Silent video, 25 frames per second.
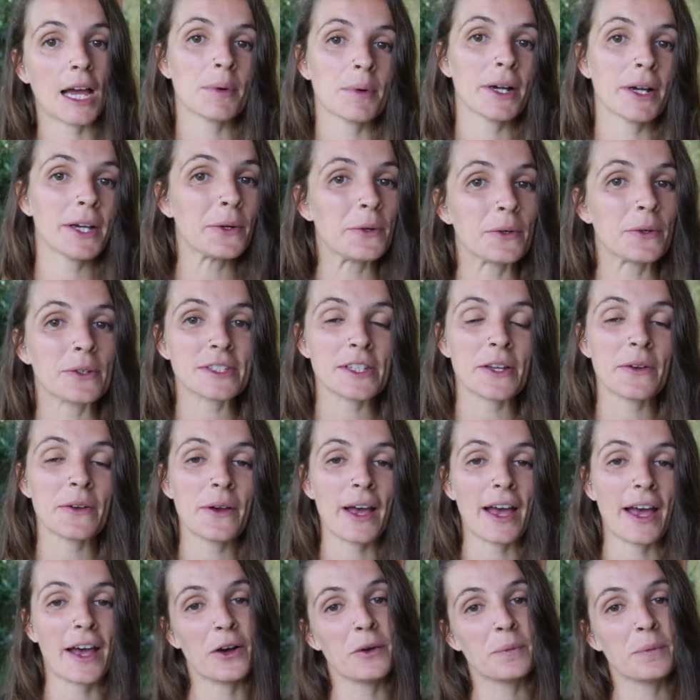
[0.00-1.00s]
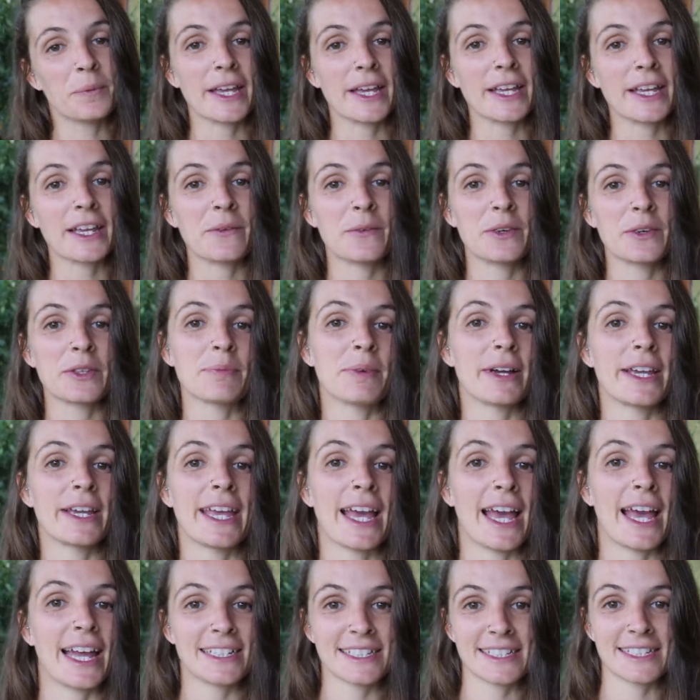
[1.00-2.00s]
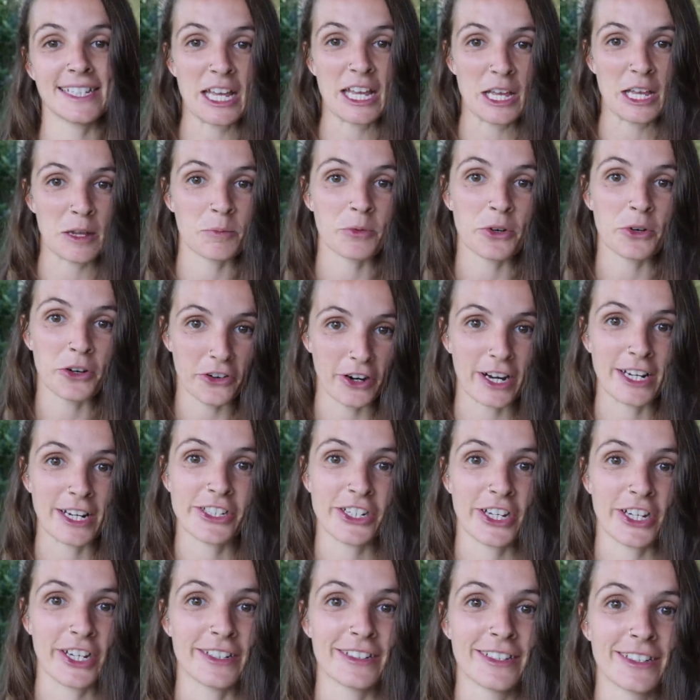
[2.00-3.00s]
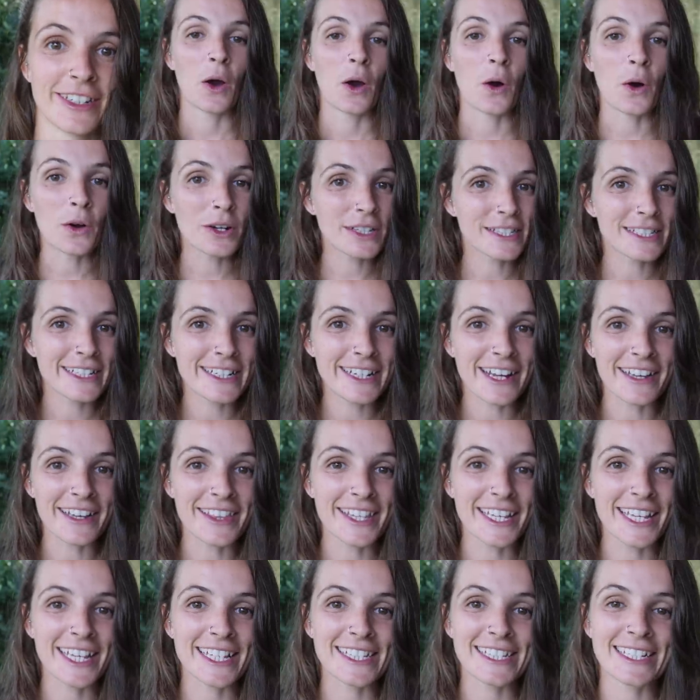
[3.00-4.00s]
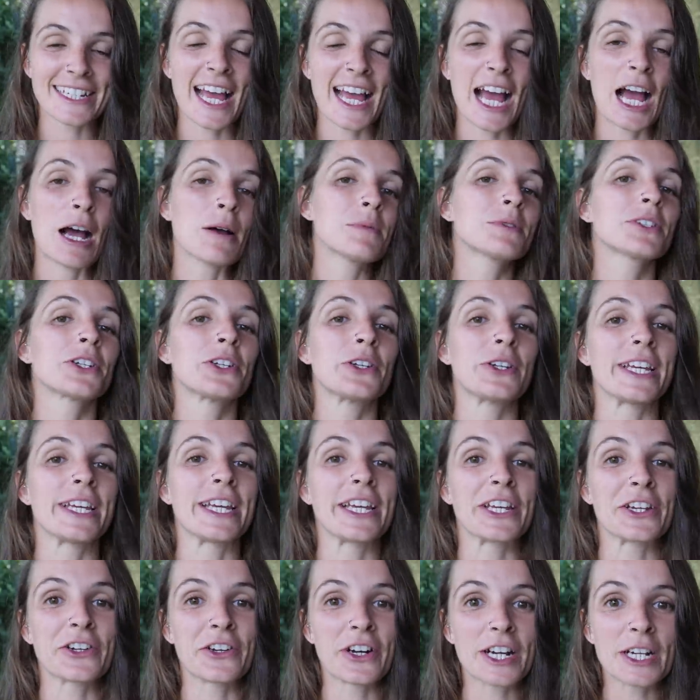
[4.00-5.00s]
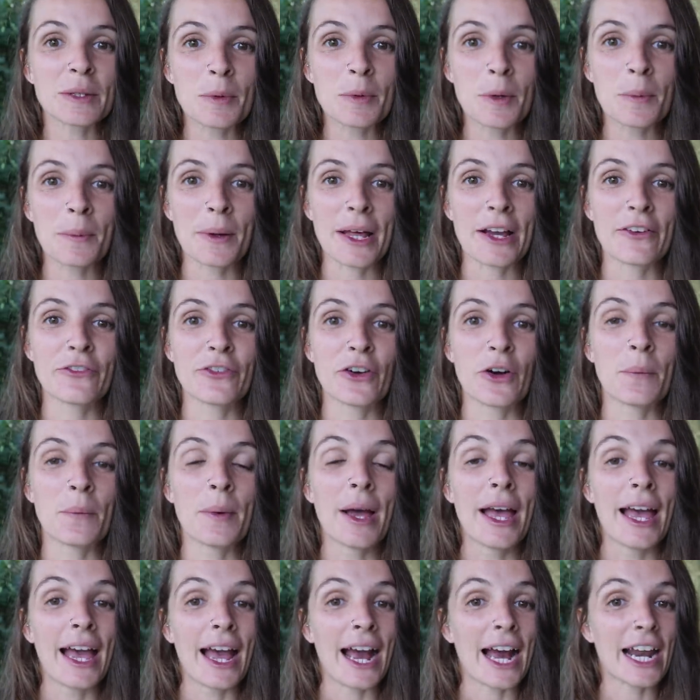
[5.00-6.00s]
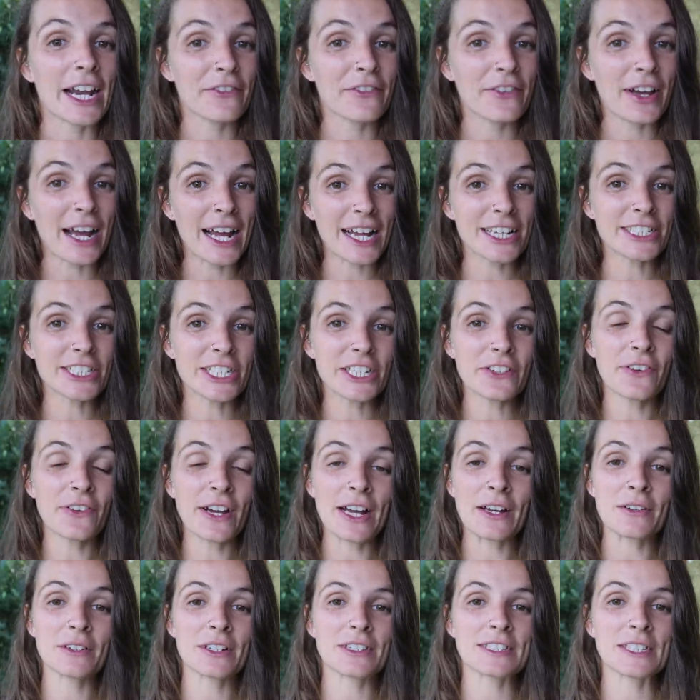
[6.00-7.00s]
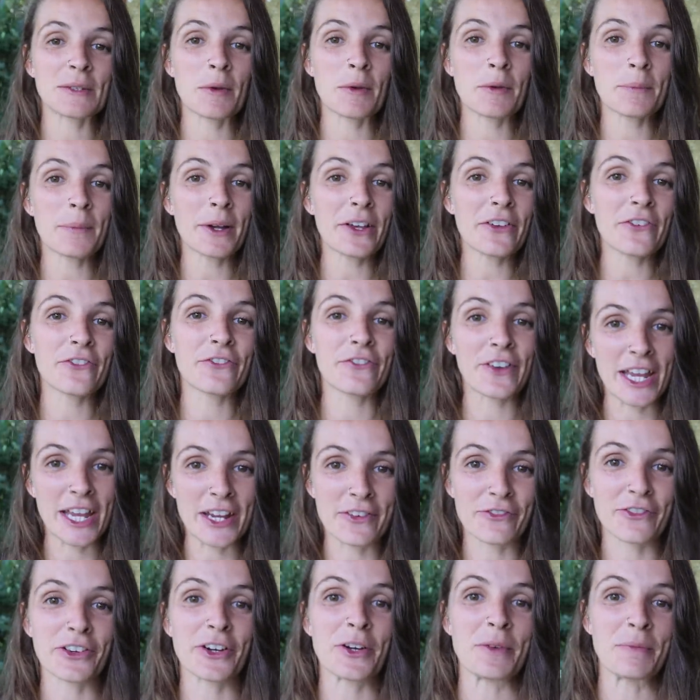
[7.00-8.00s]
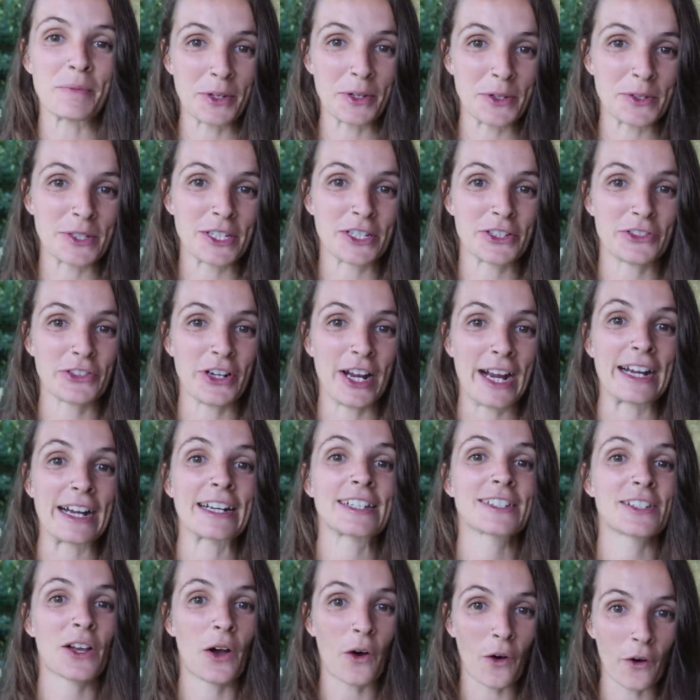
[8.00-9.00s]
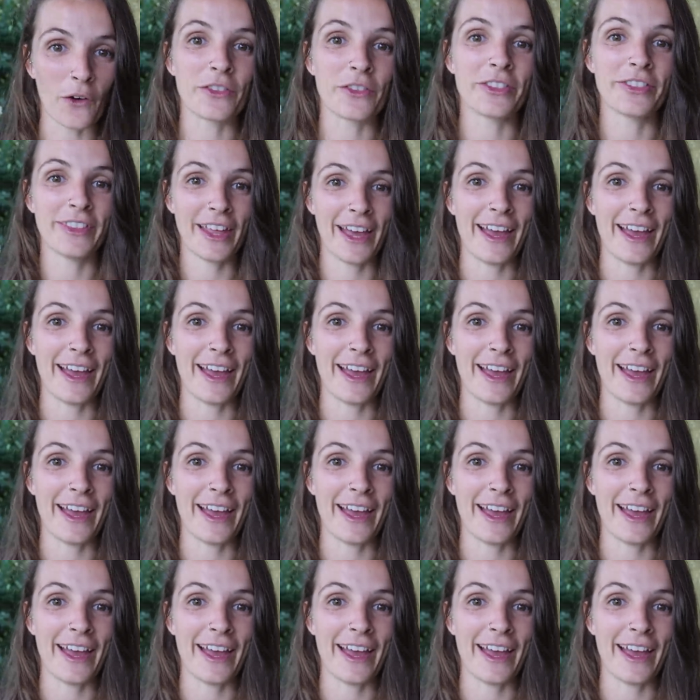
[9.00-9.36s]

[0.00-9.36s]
and by also helping with my editing progression. Honestly, I think it's an absolutely incredible platform and I've actually found some of my favorite music tracks on